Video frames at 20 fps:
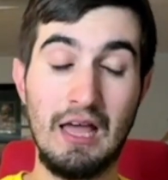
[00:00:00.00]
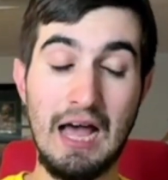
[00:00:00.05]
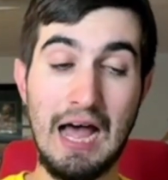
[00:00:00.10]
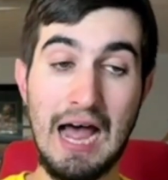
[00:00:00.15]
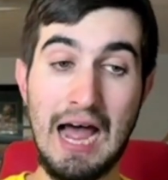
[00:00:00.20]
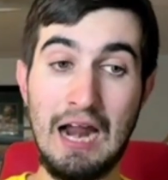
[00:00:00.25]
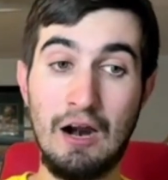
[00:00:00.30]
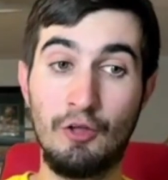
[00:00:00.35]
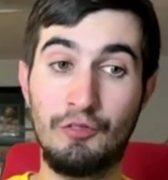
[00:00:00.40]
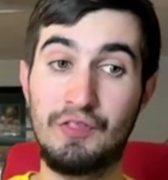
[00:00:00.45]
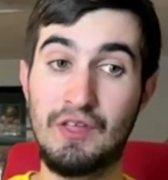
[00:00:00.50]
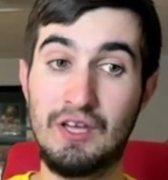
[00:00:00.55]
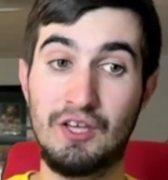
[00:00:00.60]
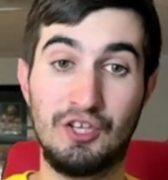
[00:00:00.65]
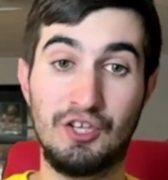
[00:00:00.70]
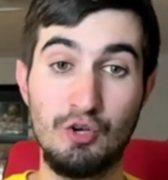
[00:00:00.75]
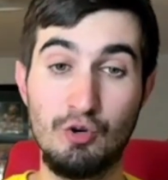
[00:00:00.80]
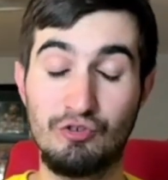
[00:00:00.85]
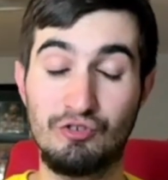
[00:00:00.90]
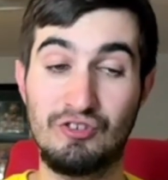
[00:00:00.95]
I don't think
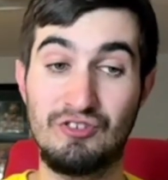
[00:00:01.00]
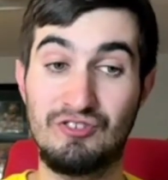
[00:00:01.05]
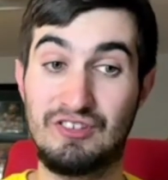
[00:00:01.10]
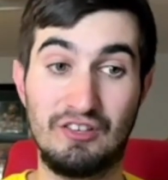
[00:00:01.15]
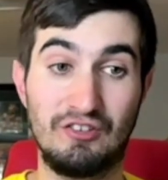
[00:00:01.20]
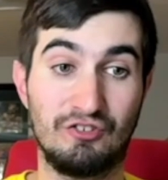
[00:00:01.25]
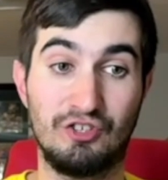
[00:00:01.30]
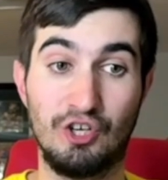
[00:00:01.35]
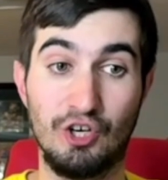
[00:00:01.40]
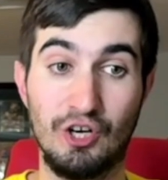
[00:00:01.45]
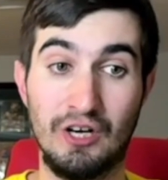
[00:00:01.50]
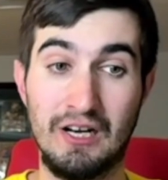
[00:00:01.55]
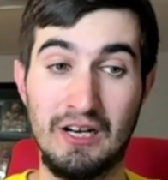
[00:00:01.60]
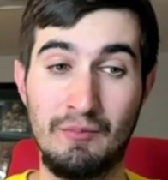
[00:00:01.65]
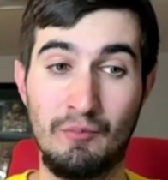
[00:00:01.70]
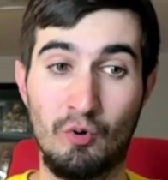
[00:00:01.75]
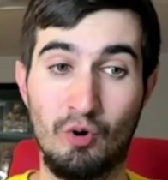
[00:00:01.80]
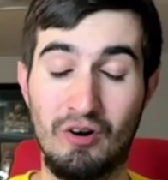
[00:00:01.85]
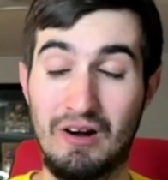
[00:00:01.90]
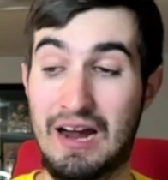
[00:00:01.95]
Houston's as good
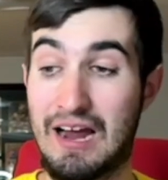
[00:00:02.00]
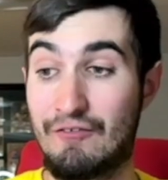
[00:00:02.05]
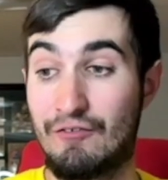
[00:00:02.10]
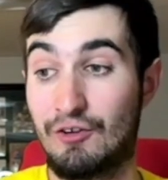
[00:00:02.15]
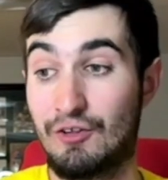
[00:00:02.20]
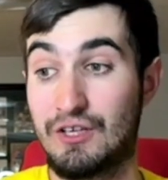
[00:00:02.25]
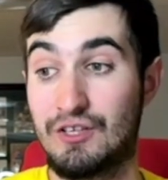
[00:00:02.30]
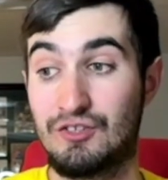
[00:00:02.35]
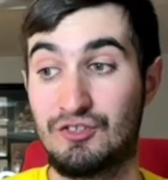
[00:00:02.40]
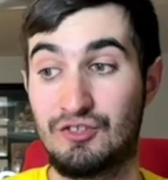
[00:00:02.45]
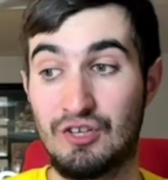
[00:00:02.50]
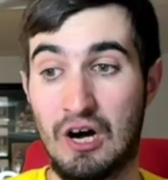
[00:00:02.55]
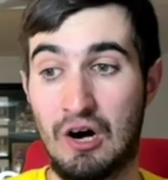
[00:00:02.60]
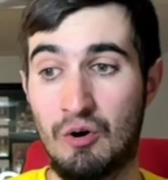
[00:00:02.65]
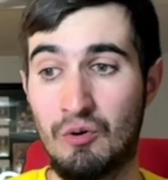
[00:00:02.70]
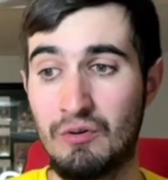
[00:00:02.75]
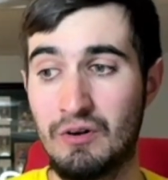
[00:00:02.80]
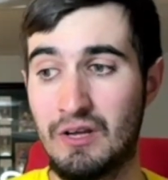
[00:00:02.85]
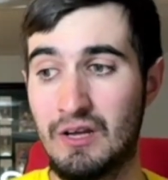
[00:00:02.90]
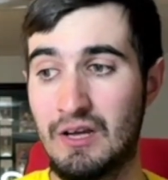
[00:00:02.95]
anymore. I really
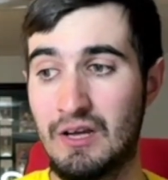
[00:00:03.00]
don't.